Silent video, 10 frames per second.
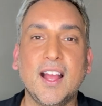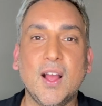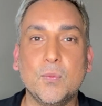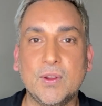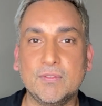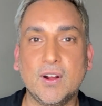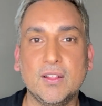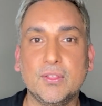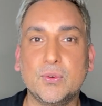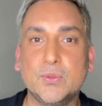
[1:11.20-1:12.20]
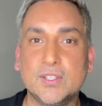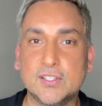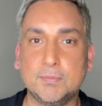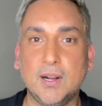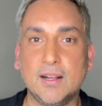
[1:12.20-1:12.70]
we've gone through
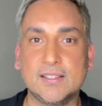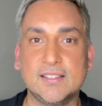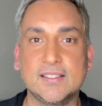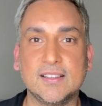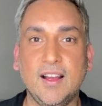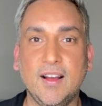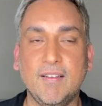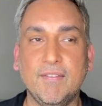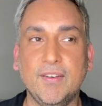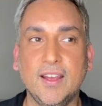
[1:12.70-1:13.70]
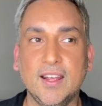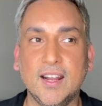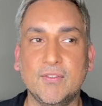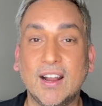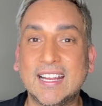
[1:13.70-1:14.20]
this process of
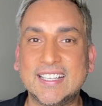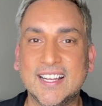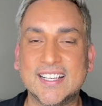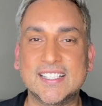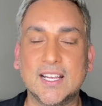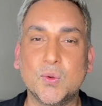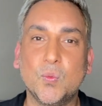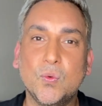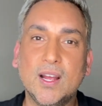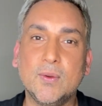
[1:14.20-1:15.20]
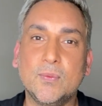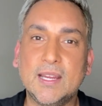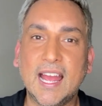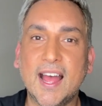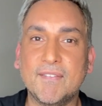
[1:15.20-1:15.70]
recognizing what
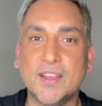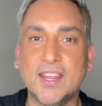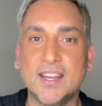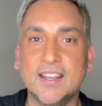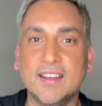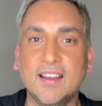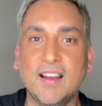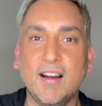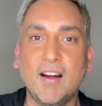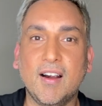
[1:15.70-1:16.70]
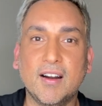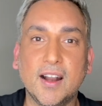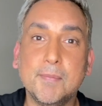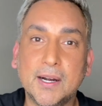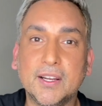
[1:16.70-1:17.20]
we have in our
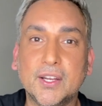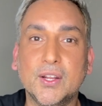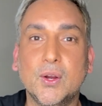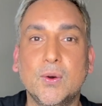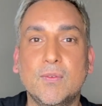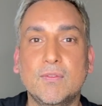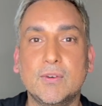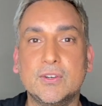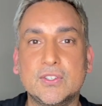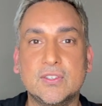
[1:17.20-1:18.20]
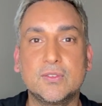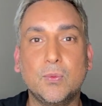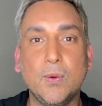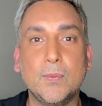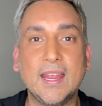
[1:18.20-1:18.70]
American home versus
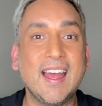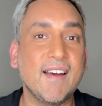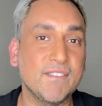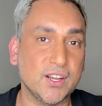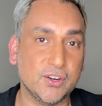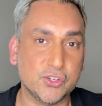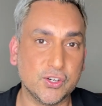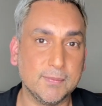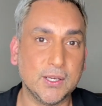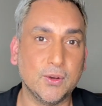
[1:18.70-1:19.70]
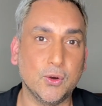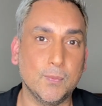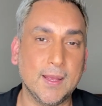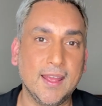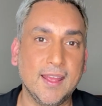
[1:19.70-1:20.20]
what we have in our German
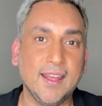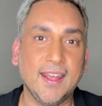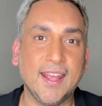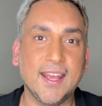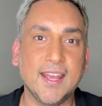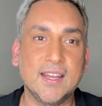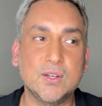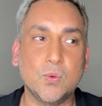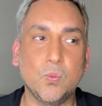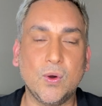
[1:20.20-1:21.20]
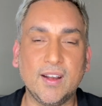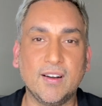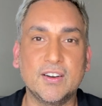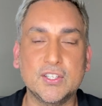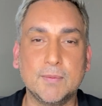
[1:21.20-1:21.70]
home, and what
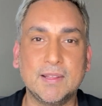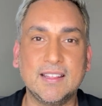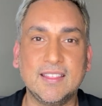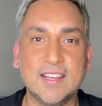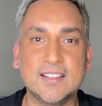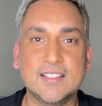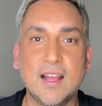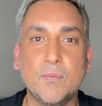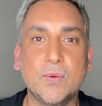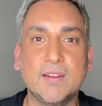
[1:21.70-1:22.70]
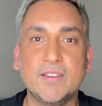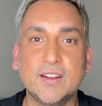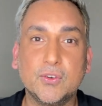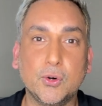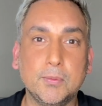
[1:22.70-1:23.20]
are some of the things that we've
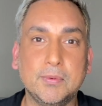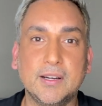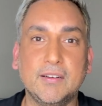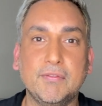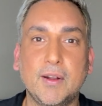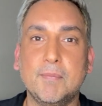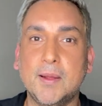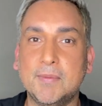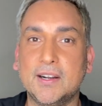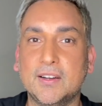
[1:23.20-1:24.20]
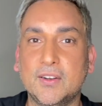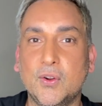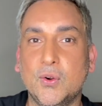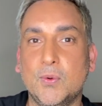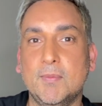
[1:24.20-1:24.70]
incorporated from American
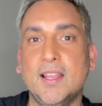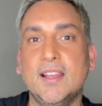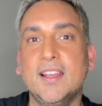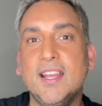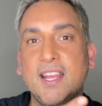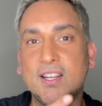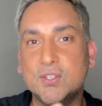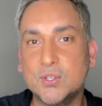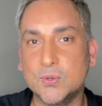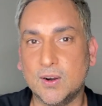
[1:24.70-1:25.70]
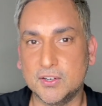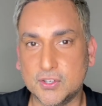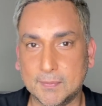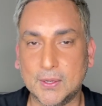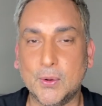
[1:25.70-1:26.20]
home into our
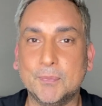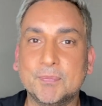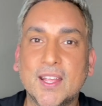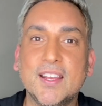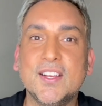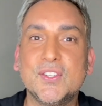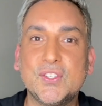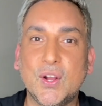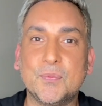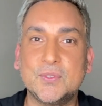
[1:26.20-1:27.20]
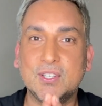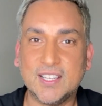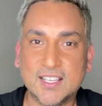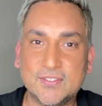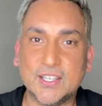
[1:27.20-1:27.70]
German home. So
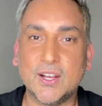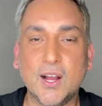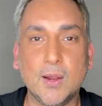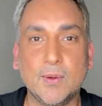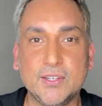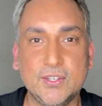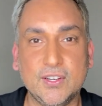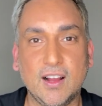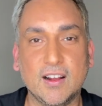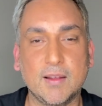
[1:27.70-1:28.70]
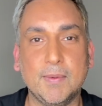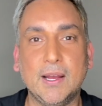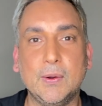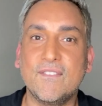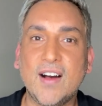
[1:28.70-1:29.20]
today's video, I wanted to talk
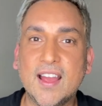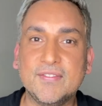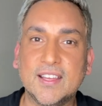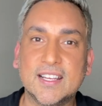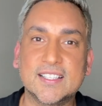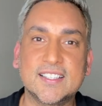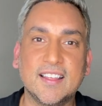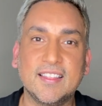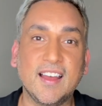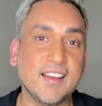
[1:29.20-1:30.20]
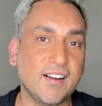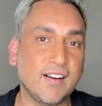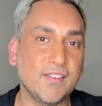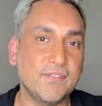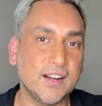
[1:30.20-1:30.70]
about 5 things that
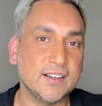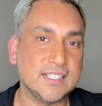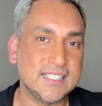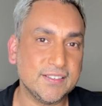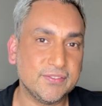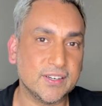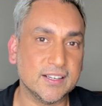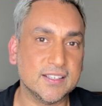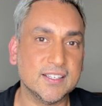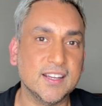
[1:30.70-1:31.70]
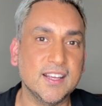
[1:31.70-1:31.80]
are very different